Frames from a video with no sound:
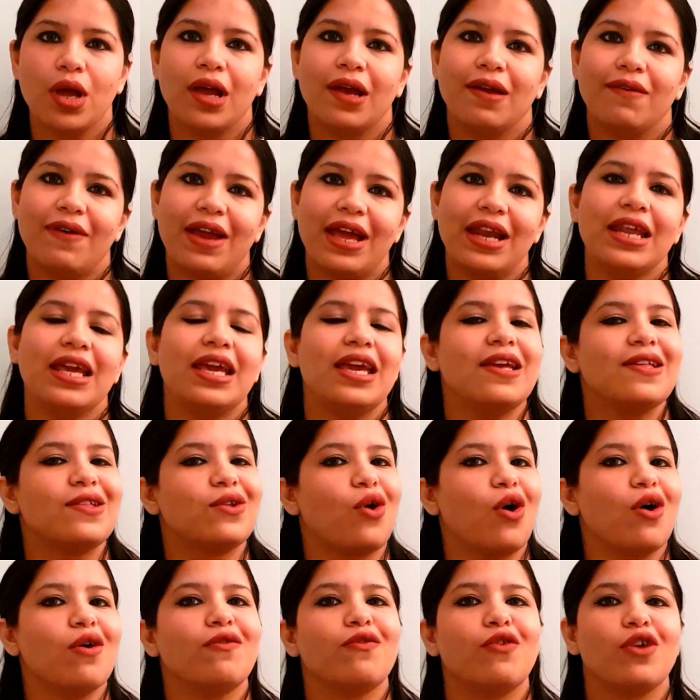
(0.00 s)
when he is
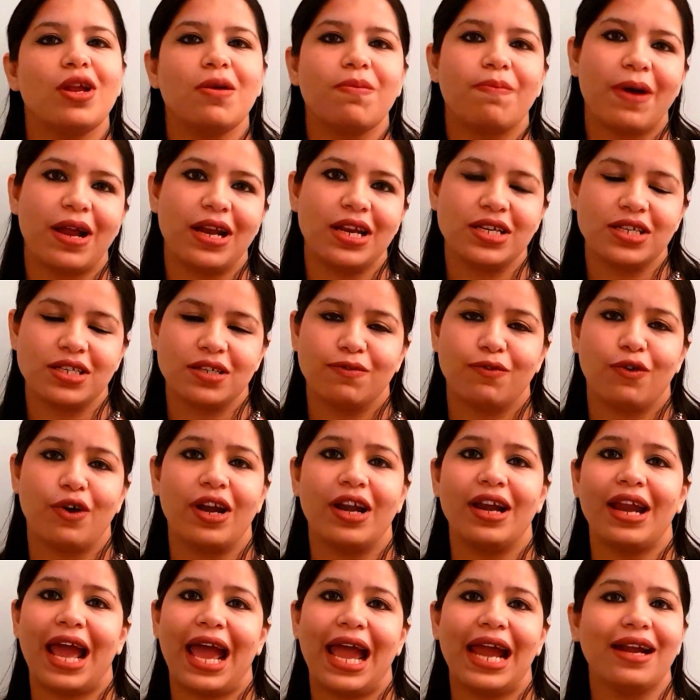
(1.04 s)
wrongfully punished for
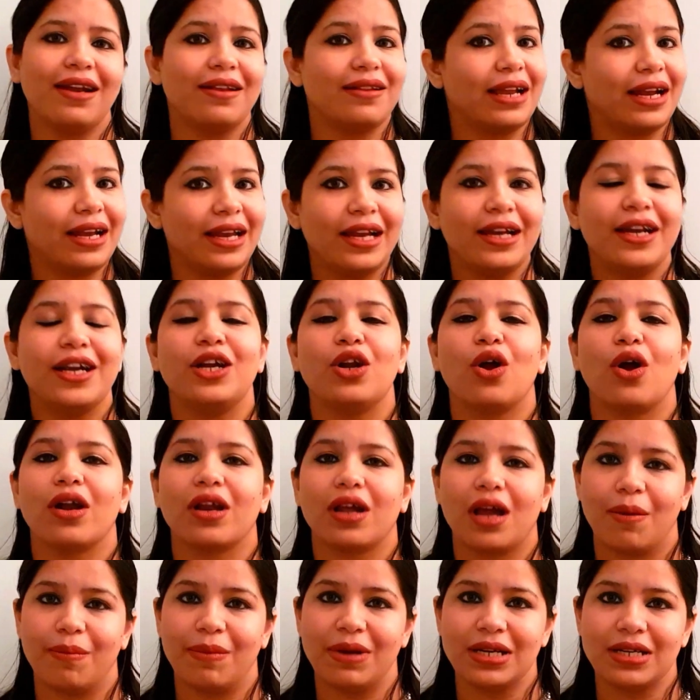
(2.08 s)
an act that he did not
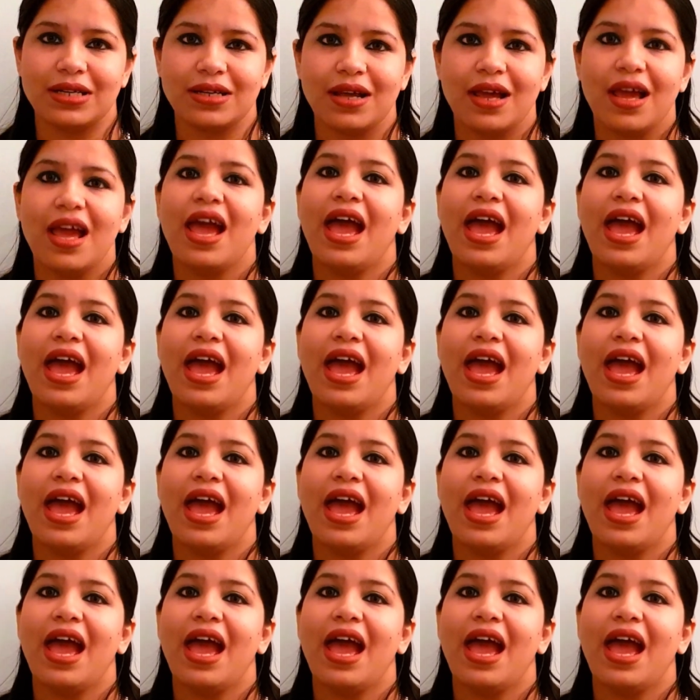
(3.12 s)
commit,